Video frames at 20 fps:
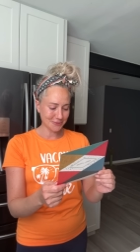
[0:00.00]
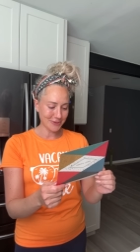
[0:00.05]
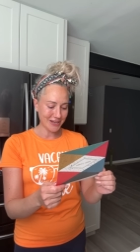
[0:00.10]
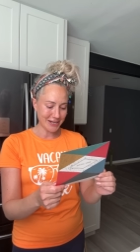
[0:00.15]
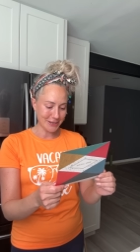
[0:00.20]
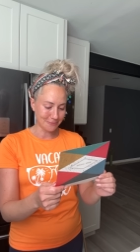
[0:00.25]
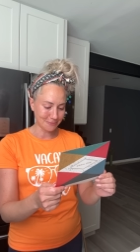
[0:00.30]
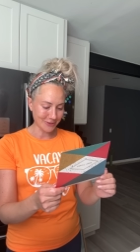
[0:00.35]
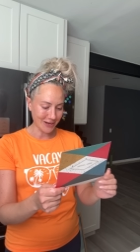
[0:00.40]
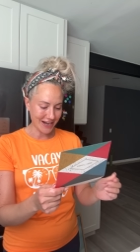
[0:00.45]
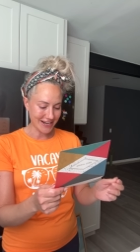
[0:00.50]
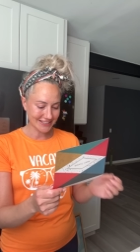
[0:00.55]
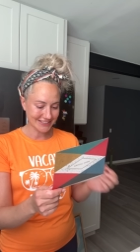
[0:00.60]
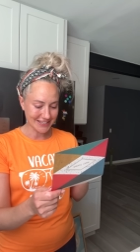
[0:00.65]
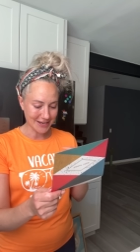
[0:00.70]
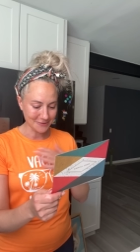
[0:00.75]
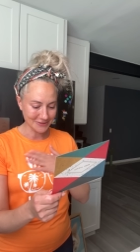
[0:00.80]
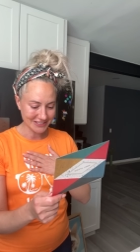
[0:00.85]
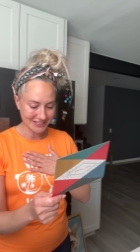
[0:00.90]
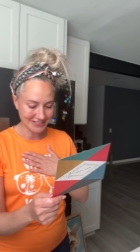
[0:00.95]
sweet embrace,
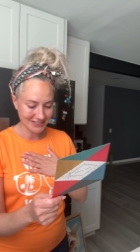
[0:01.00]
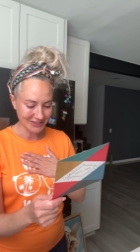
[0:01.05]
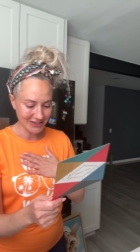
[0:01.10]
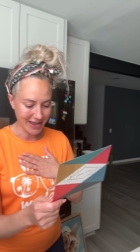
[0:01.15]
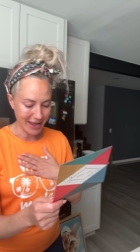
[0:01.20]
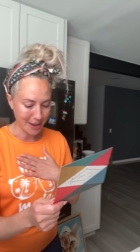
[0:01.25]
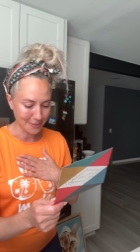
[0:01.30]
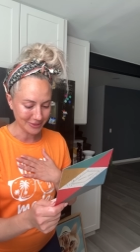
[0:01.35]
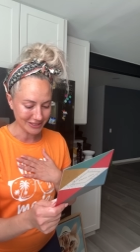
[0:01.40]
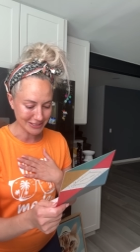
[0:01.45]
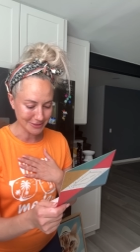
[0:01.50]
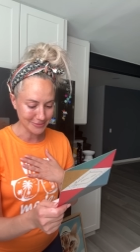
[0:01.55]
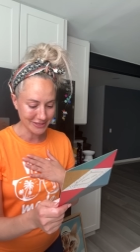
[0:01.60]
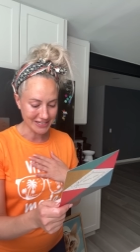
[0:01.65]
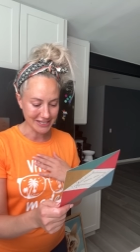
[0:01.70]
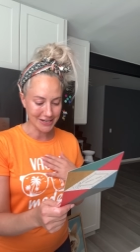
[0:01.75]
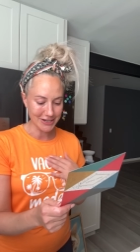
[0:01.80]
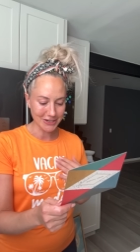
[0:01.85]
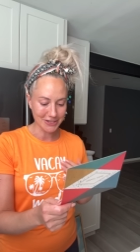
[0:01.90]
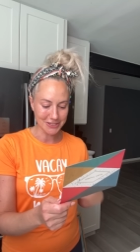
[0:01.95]
I was still happy to be
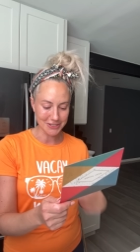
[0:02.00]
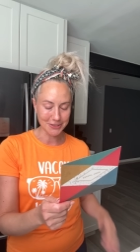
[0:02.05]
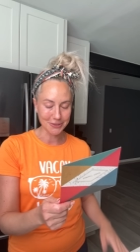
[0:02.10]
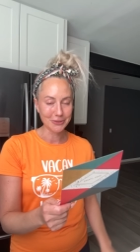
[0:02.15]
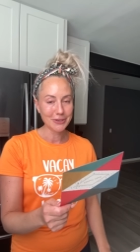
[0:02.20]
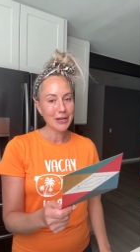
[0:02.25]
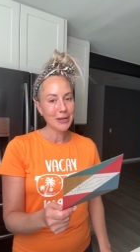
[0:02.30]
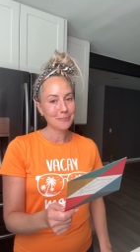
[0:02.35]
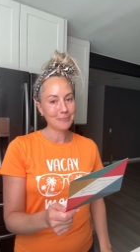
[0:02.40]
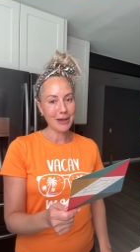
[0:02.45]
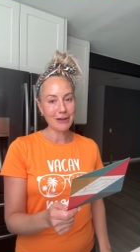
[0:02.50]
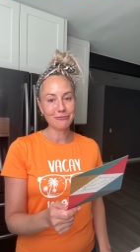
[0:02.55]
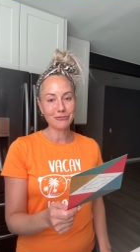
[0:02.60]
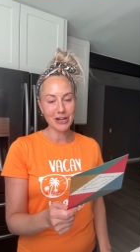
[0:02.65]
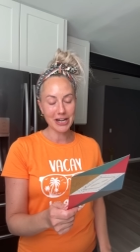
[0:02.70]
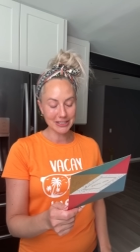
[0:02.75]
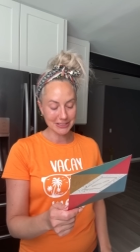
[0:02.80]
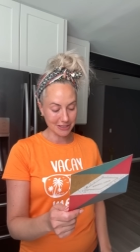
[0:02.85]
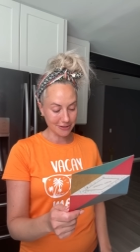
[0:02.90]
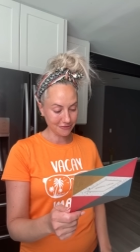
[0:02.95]
near you. My
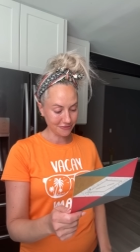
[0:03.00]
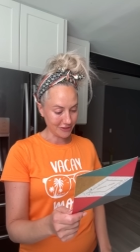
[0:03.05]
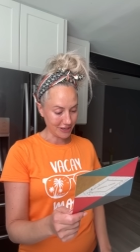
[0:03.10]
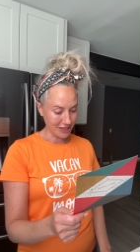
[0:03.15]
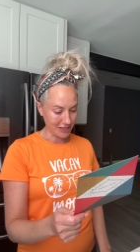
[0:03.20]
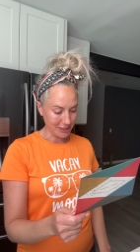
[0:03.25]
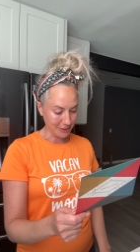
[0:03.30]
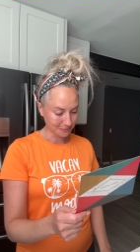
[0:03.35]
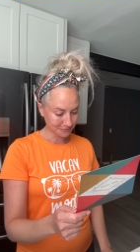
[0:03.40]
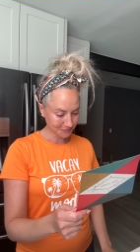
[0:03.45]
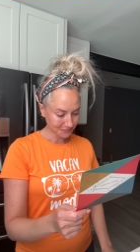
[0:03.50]
friends are funny.